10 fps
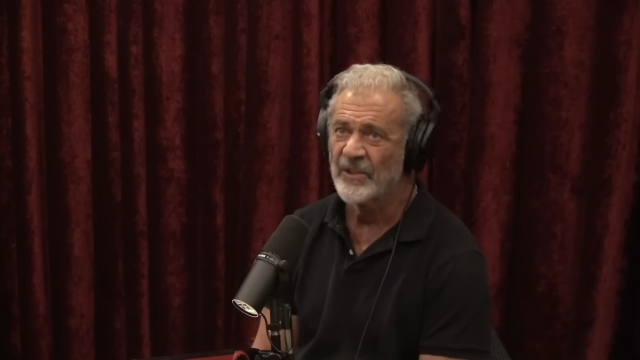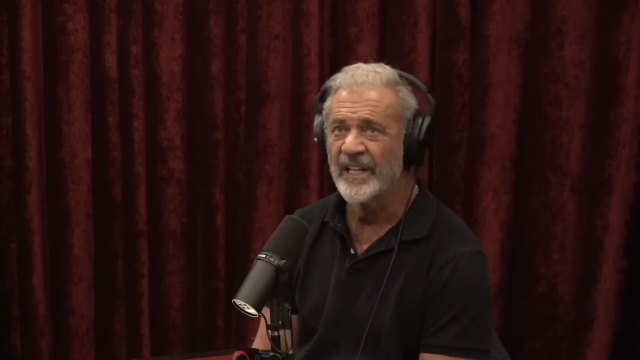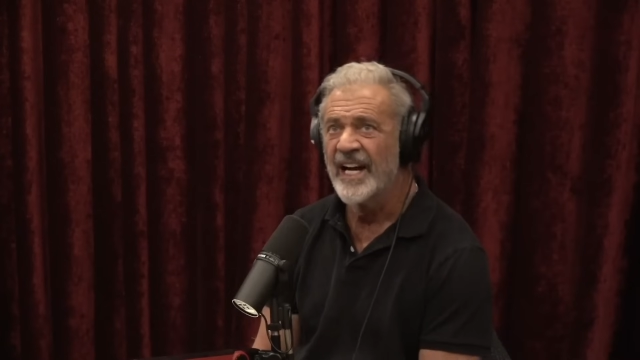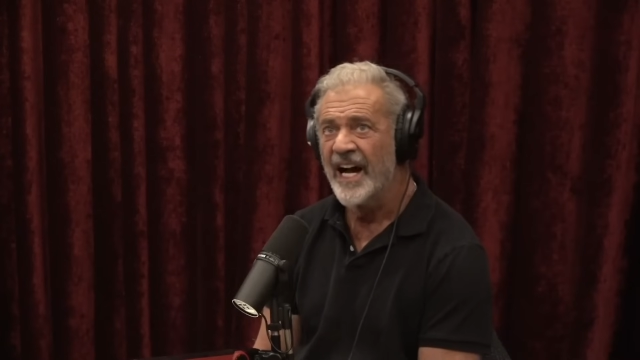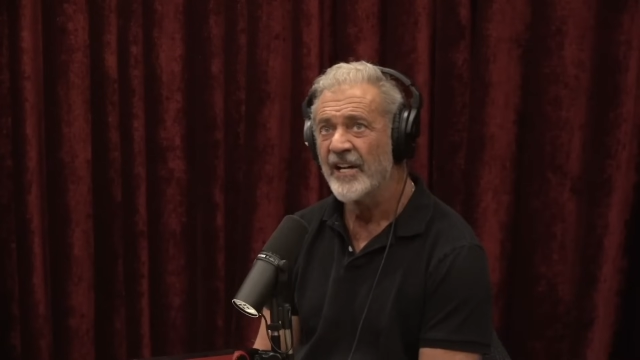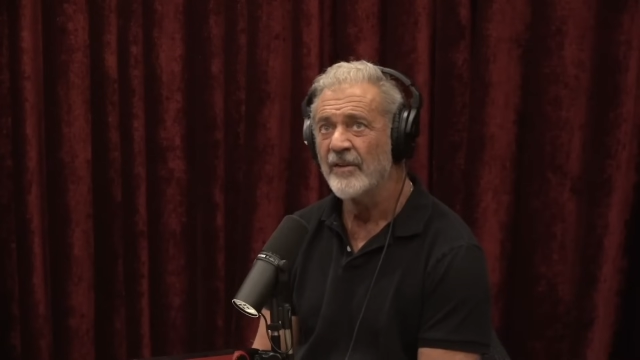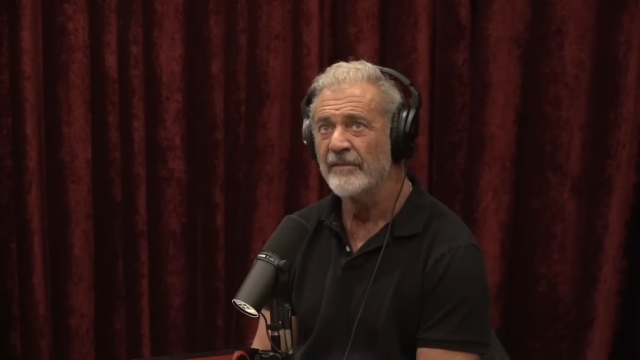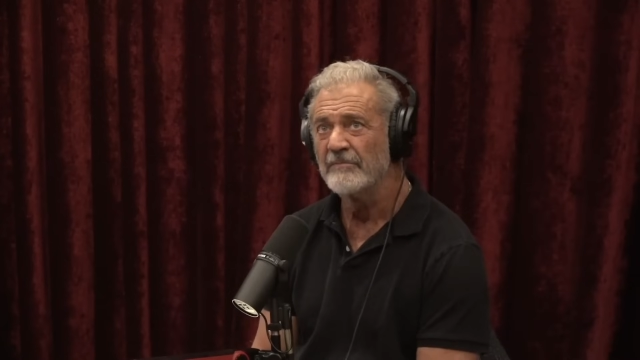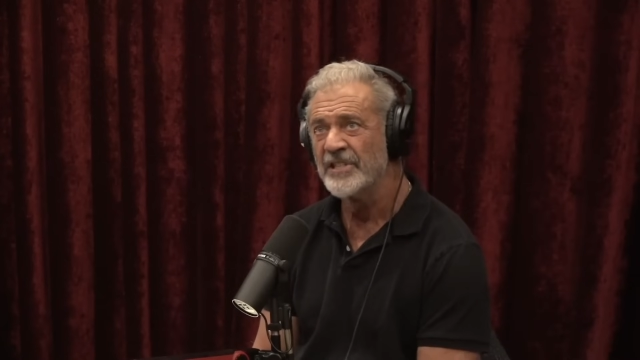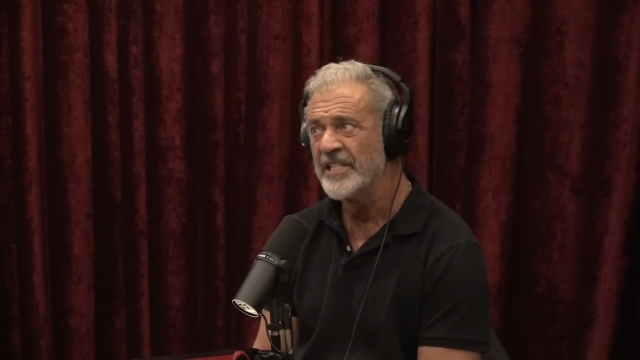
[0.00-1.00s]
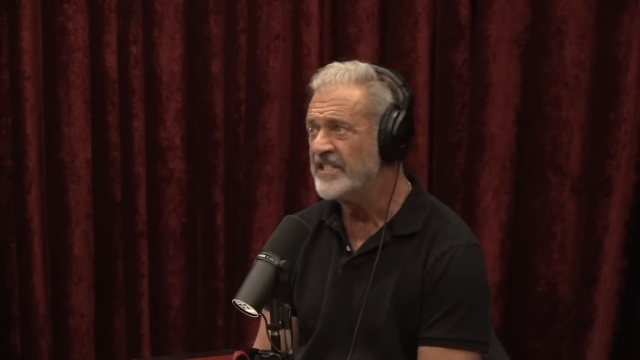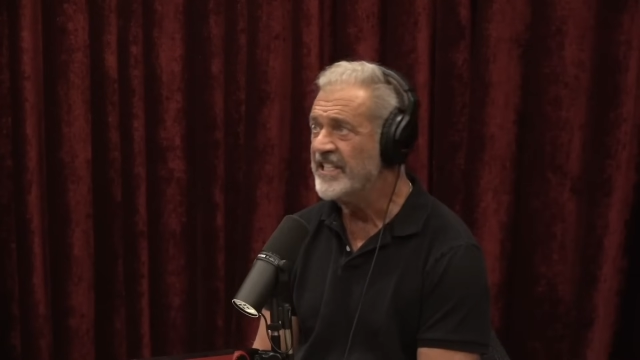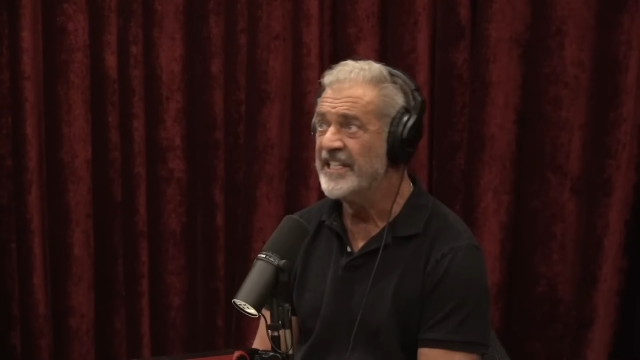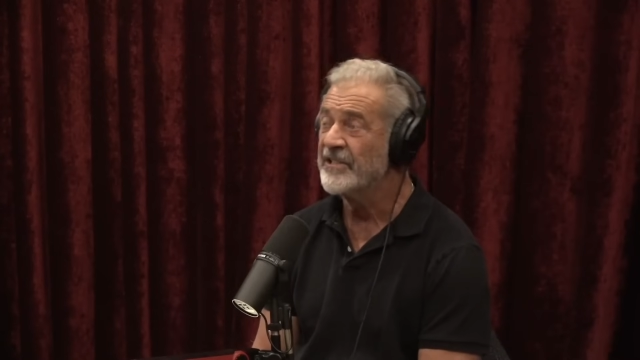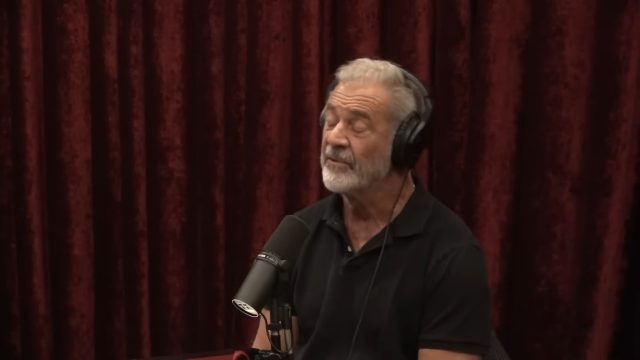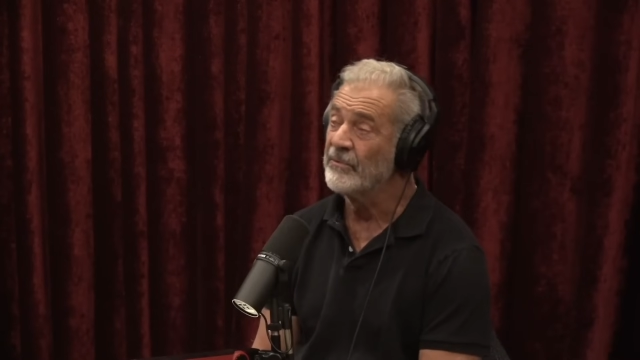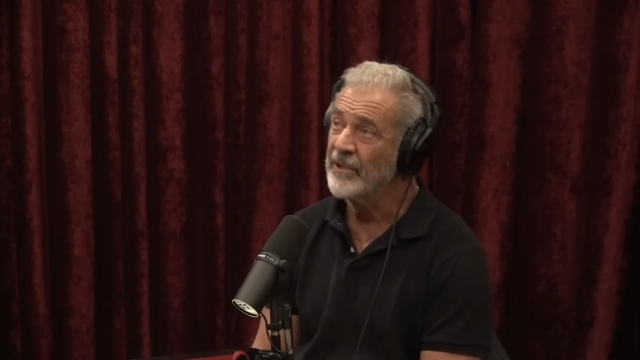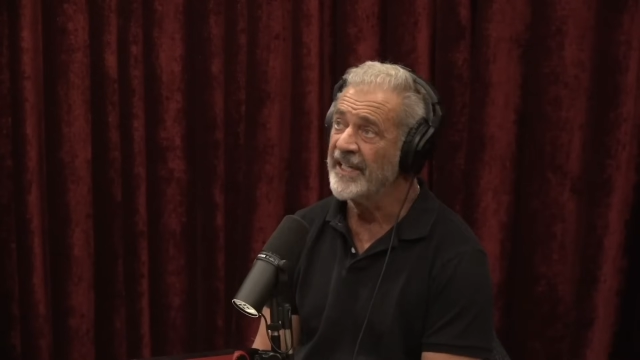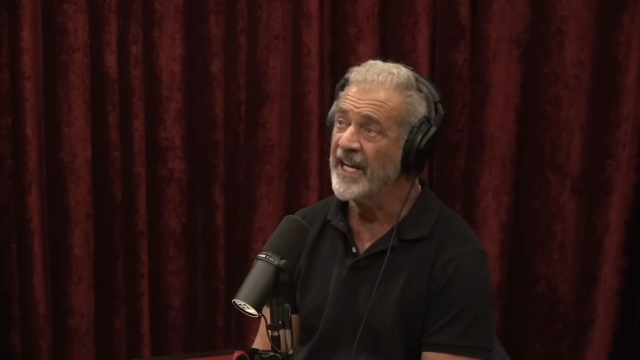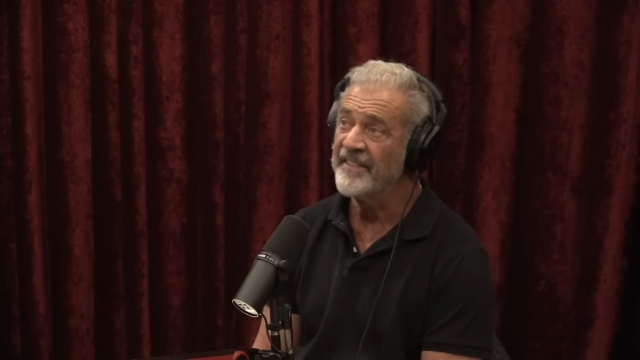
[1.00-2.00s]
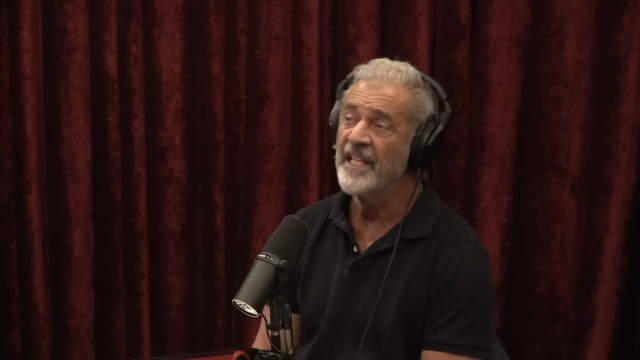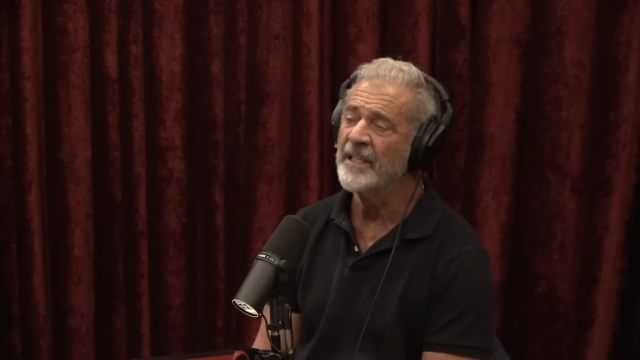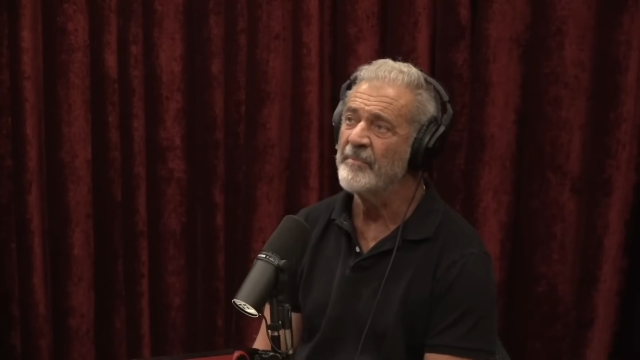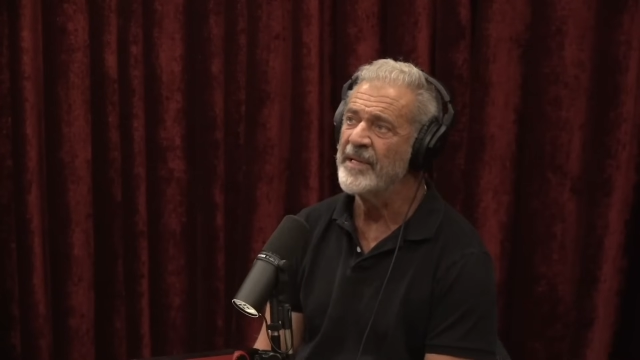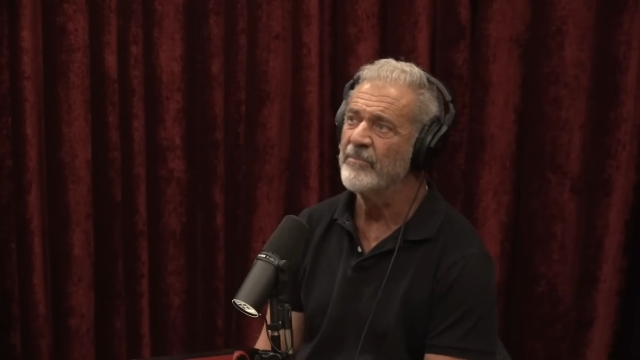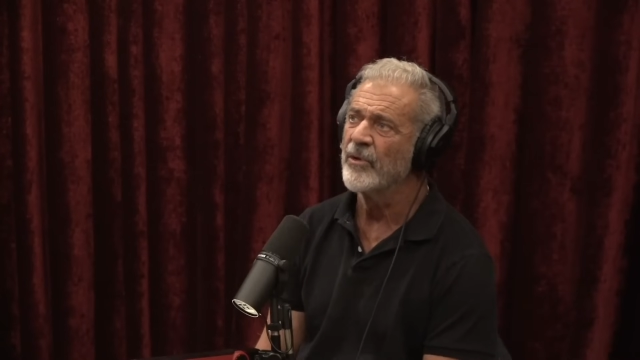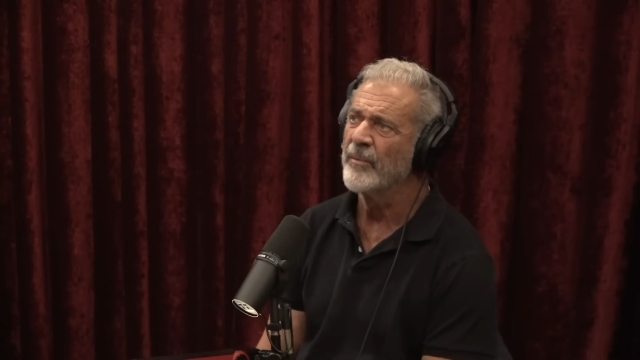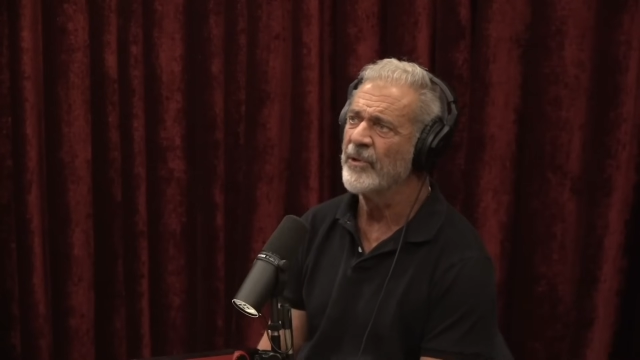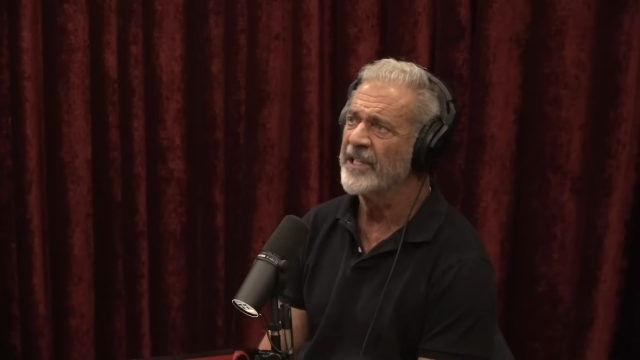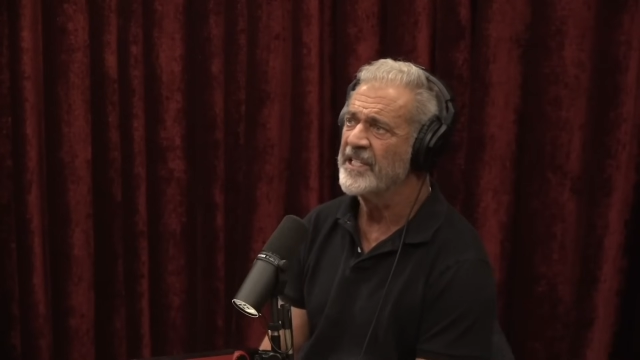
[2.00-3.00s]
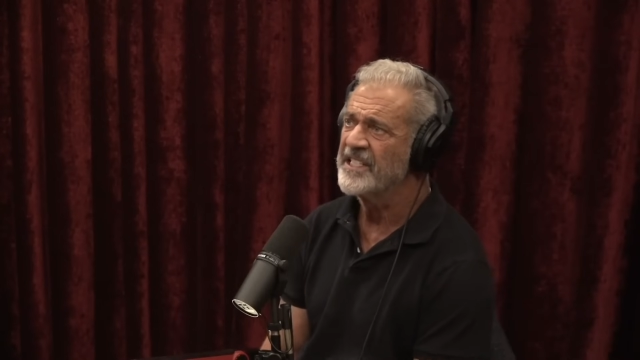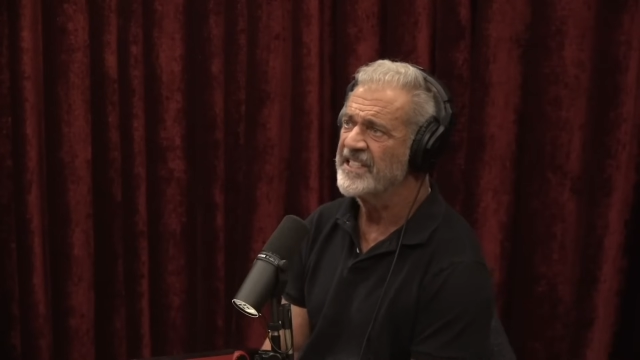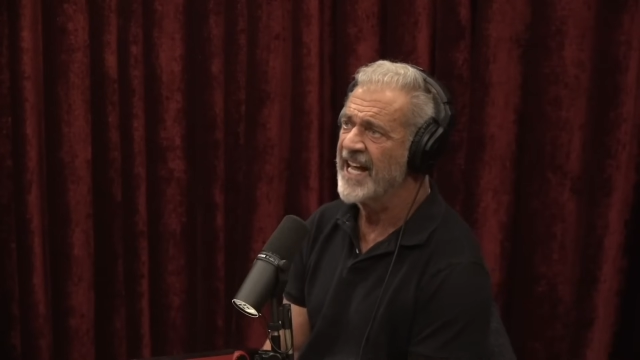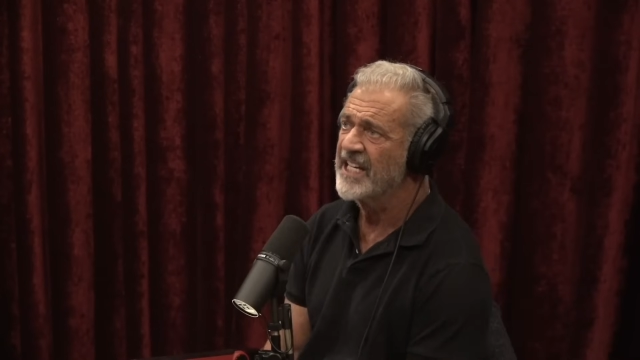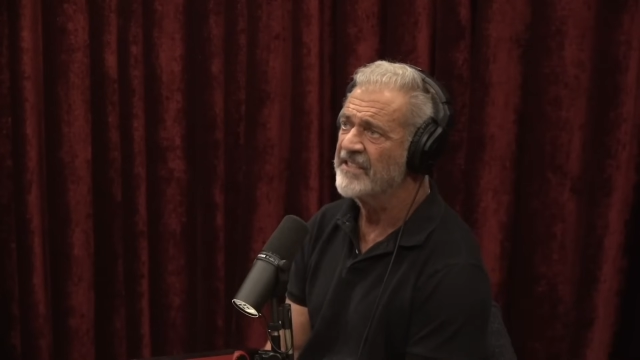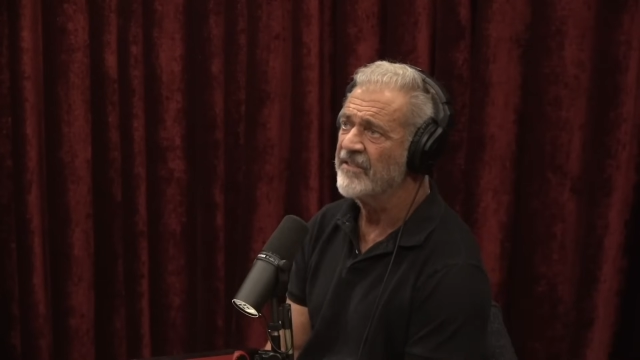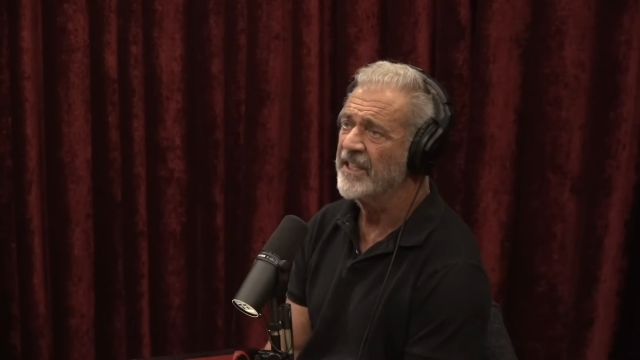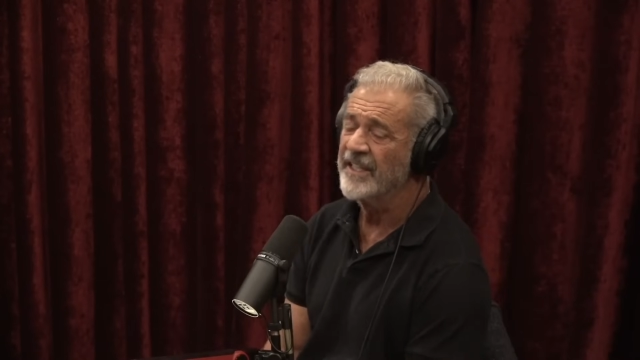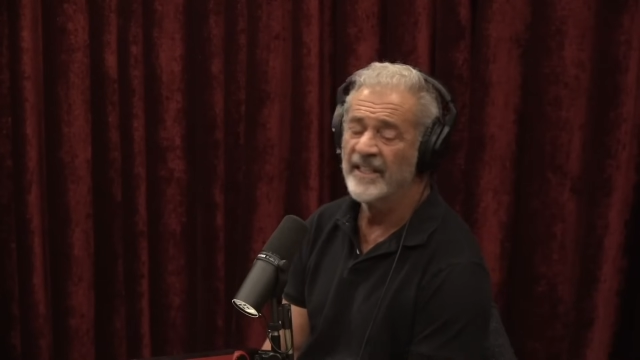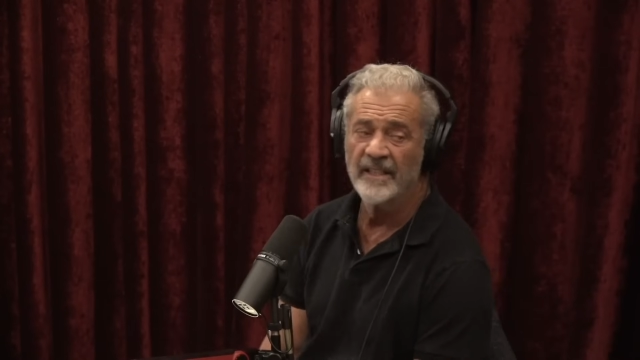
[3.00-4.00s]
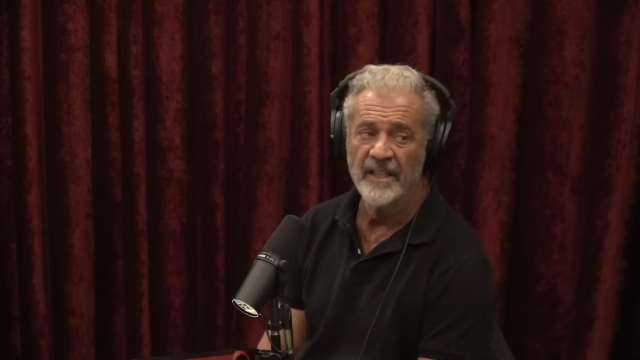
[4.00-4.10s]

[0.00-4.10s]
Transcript: Or I don't know if it was disease or what. I think the people were pretty dissatisfied.